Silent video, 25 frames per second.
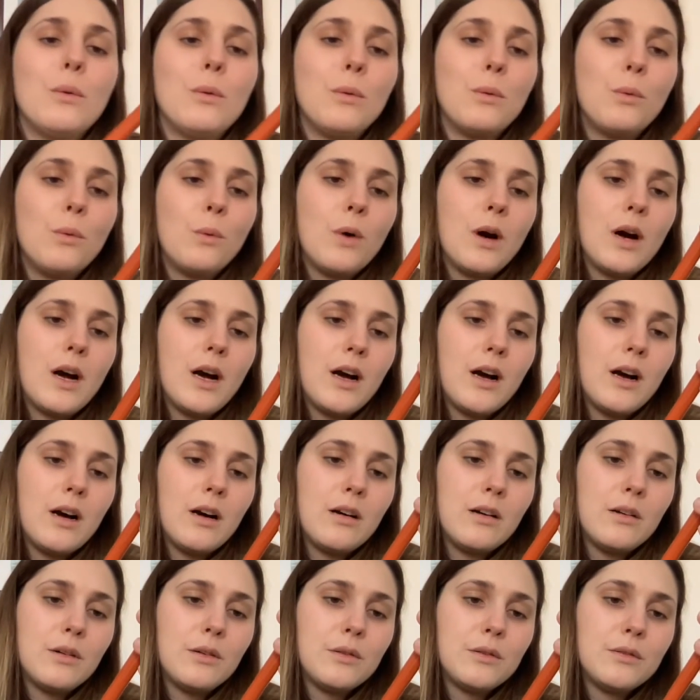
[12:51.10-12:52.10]

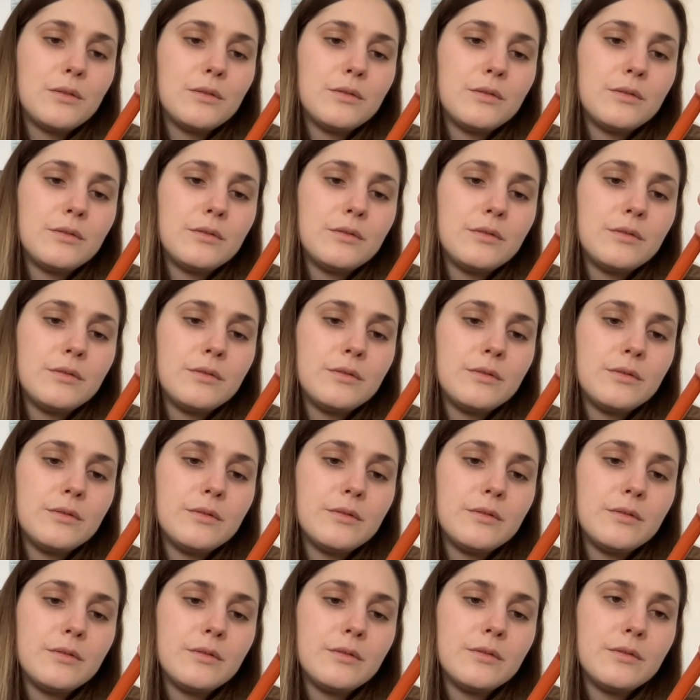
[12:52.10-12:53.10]
Wow,
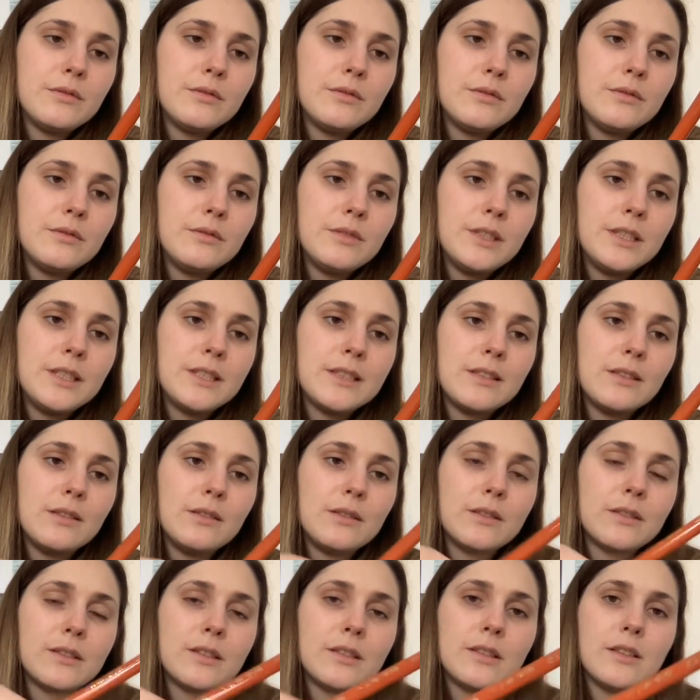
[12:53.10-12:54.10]
this
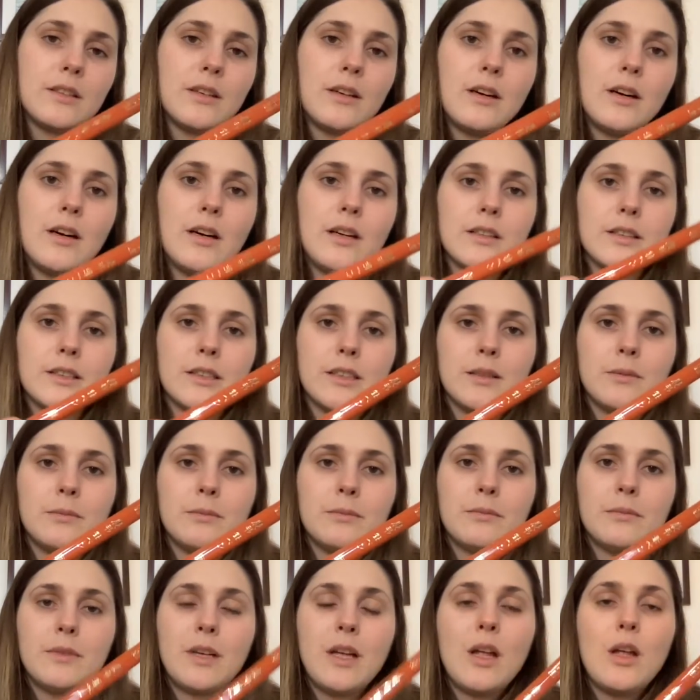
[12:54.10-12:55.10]
looks
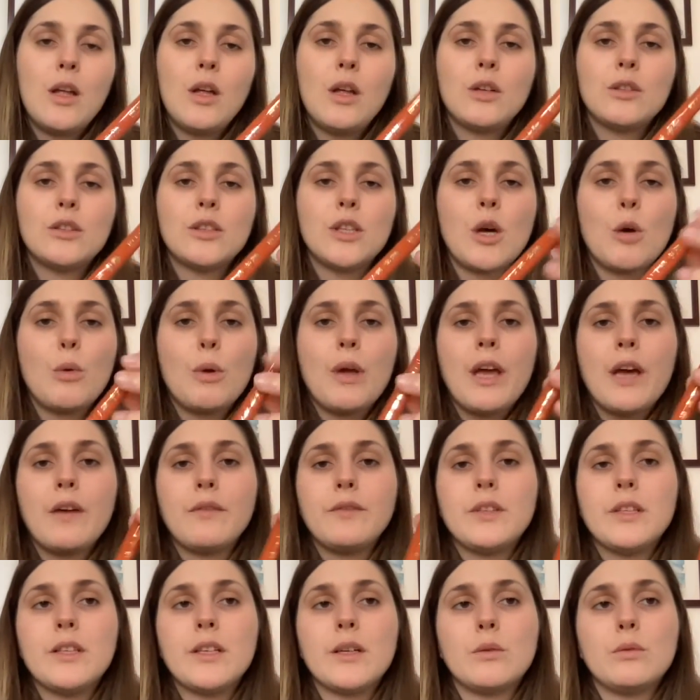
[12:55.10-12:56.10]
awesome. So we
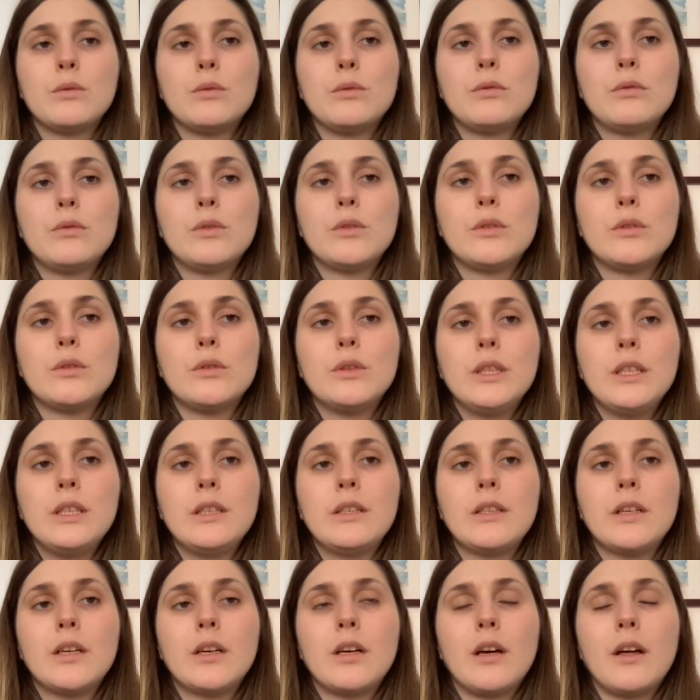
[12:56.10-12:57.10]
have the usui,
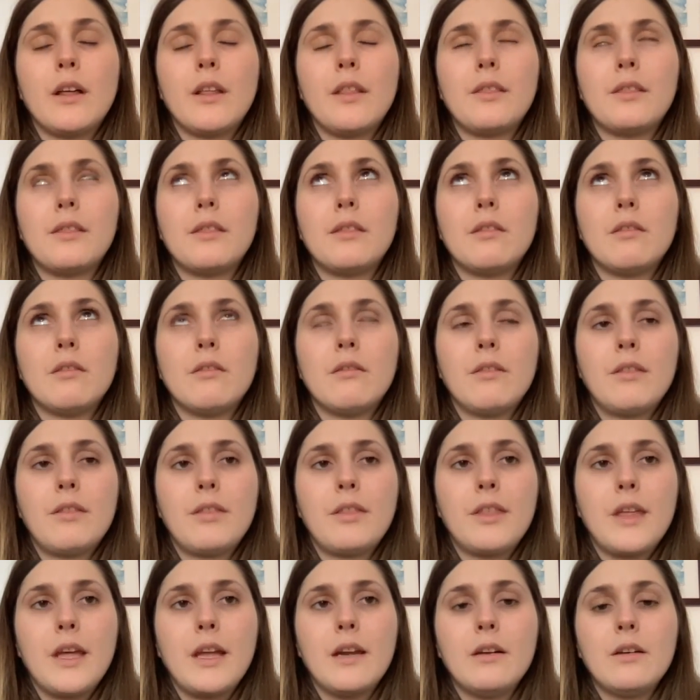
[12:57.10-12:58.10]
the
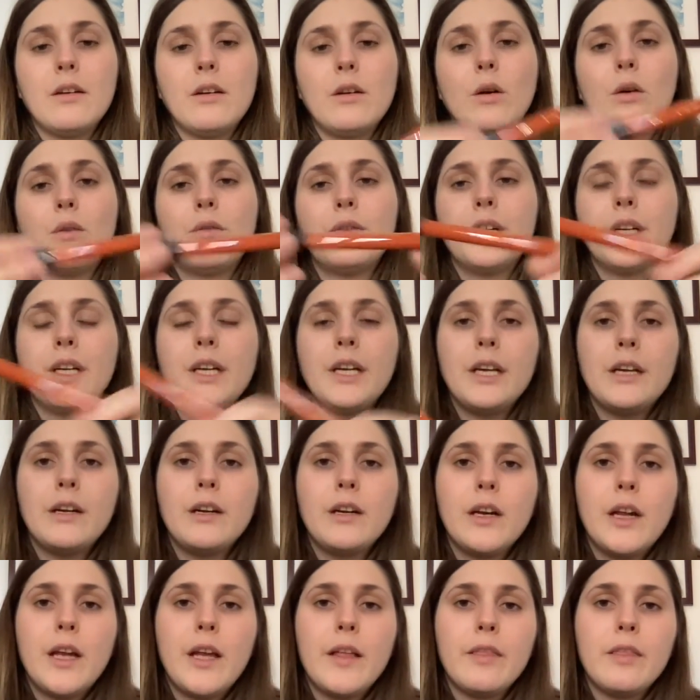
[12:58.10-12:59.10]
thin over
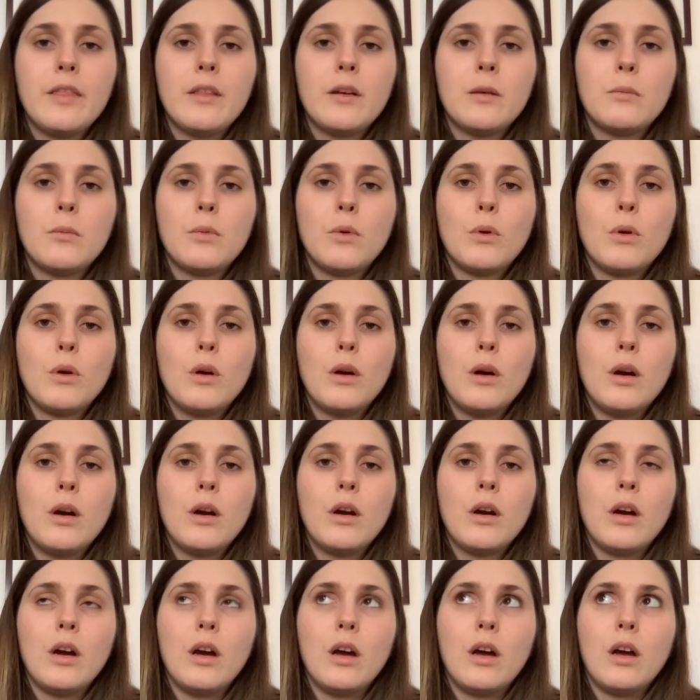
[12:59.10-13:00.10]
here, and the
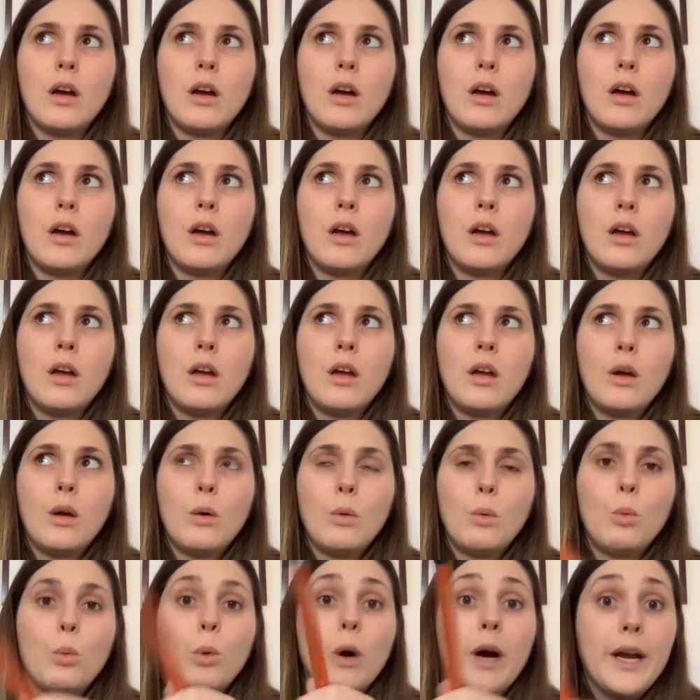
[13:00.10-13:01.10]
more
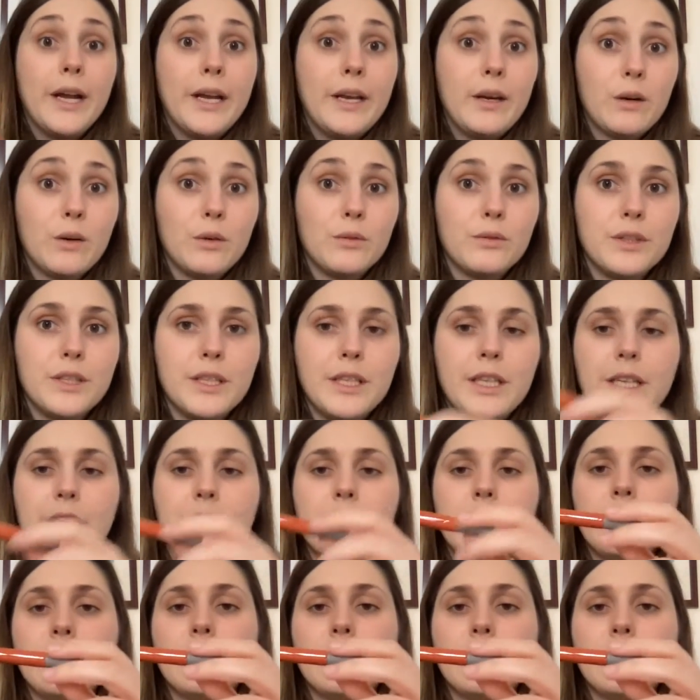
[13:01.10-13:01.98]
wide over here.